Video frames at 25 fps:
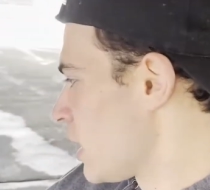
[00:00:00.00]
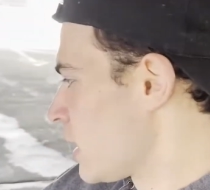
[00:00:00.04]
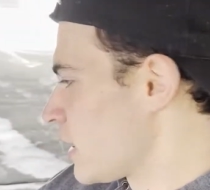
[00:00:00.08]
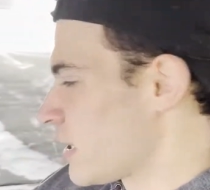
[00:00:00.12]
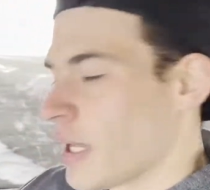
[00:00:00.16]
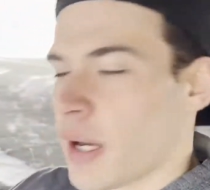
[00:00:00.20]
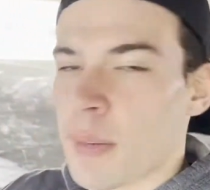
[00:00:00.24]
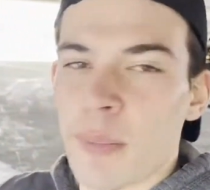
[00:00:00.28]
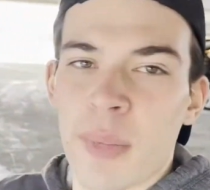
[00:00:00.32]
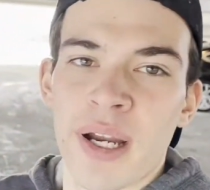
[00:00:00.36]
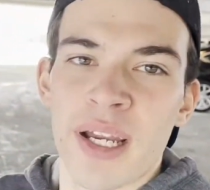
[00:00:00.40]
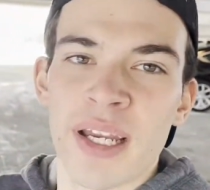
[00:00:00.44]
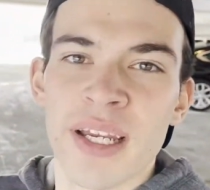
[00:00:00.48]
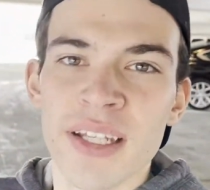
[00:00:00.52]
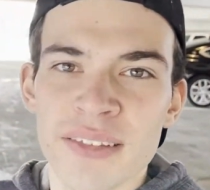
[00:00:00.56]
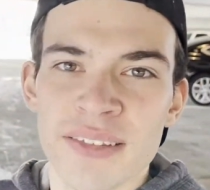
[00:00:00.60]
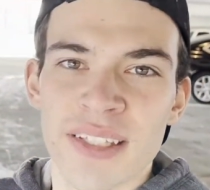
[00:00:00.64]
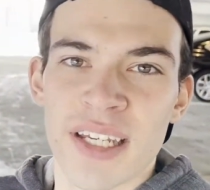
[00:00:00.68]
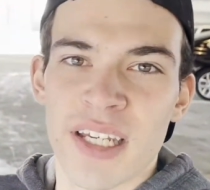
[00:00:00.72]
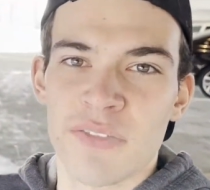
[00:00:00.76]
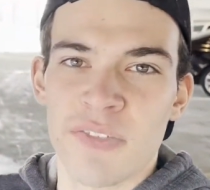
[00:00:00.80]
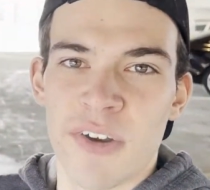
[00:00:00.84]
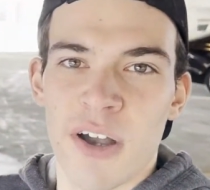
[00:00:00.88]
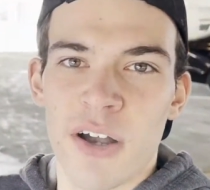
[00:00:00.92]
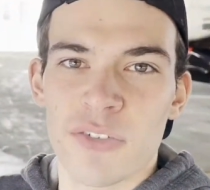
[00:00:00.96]
that my
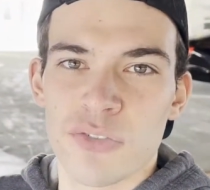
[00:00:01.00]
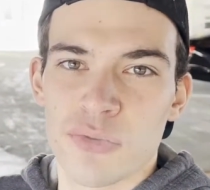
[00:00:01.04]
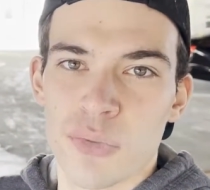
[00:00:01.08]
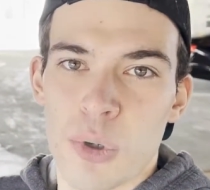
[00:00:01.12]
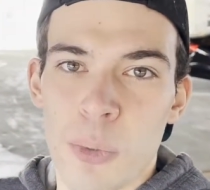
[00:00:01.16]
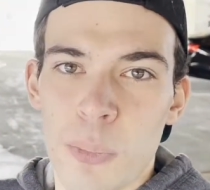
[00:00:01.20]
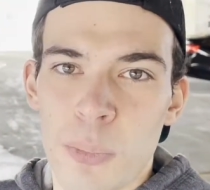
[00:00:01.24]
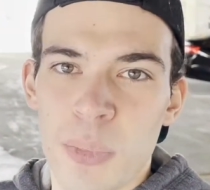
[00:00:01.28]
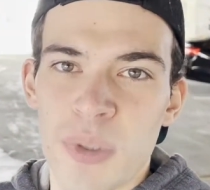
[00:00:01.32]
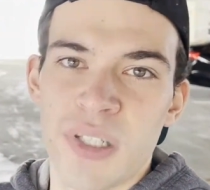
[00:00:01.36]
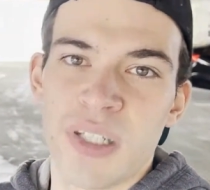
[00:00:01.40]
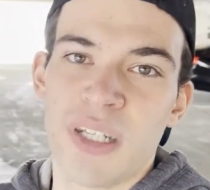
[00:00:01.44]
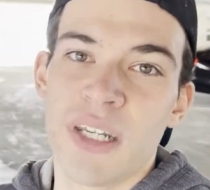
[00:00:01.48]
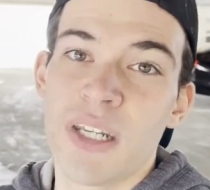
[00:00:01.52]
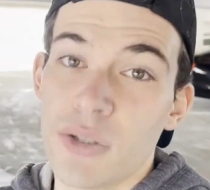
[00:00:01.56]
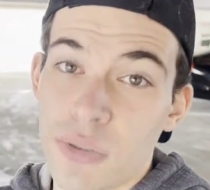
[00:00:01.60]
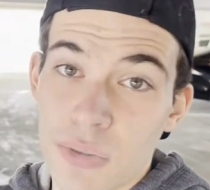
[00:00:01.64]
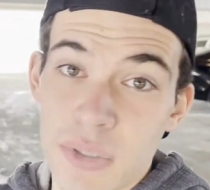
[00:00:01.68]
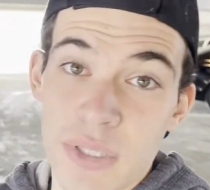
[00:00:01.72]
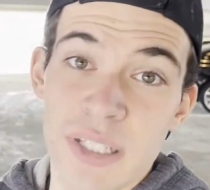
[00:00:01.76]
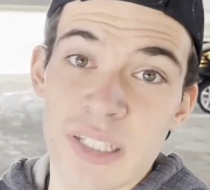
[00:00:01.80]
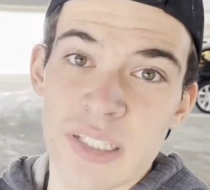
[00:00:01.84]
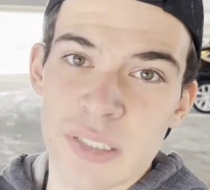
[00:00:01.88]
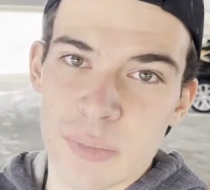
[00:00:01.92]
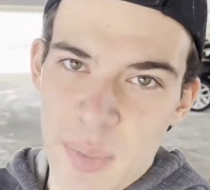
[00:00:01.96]
intake valves won't be
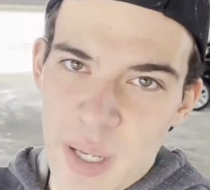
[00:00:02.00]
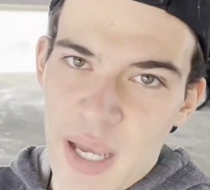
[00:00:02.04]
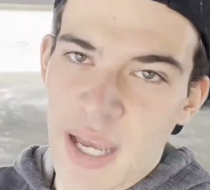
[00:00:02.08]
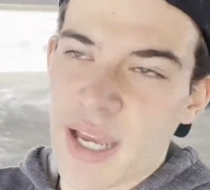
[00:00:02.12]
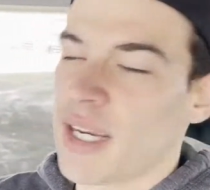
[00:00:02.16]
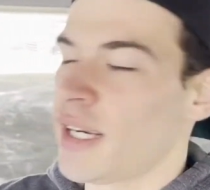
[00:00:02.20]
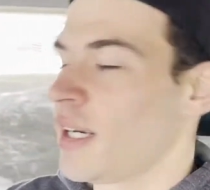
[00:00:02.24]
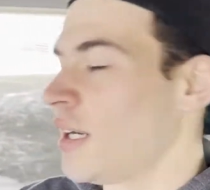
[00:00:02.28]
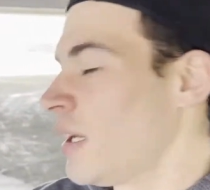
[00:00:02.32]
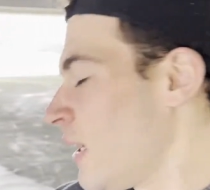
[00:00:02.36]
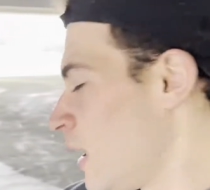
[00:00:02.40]
nearly as bad.